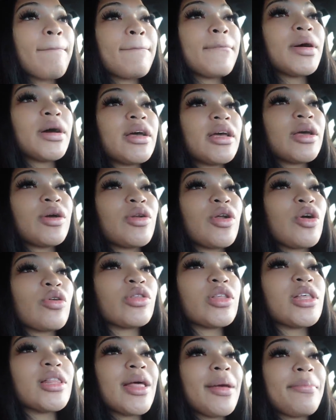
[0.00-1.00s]
But it
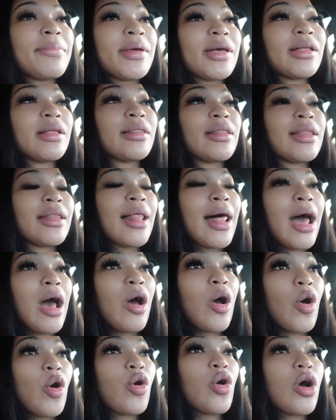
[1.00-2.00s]
only let me
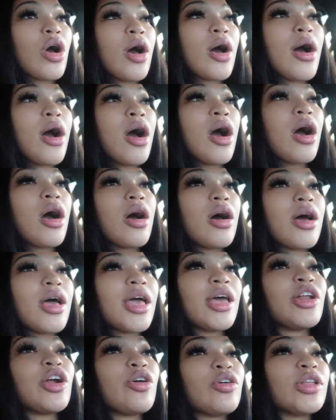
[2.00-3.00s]
allow,
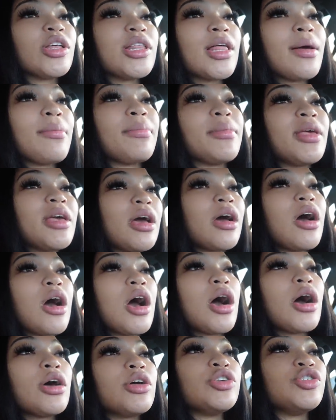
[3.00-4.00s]
it only let me
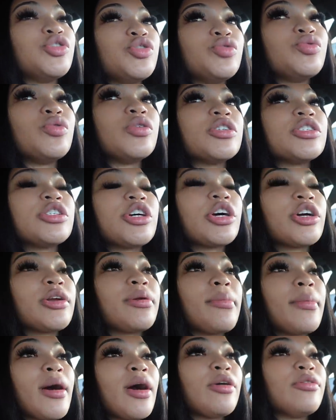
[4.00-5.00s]
do a certain
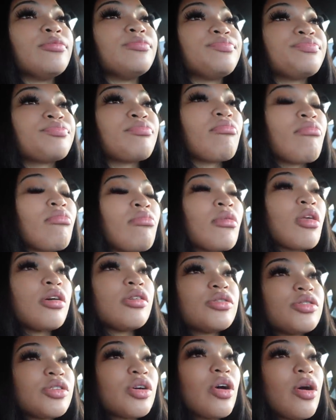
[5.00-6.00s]
amount.
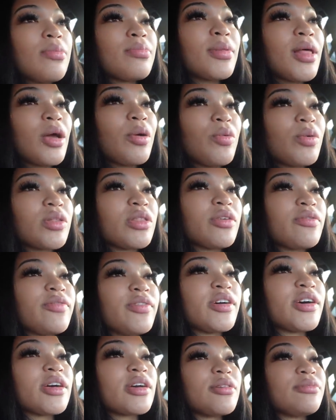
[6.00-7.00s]
So I'm like, what the
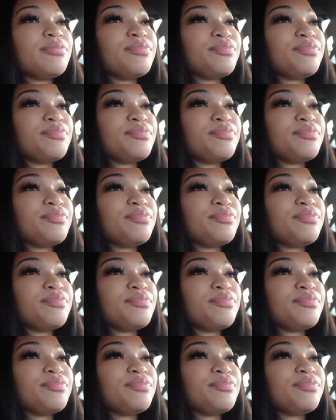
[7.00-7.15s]
fuck?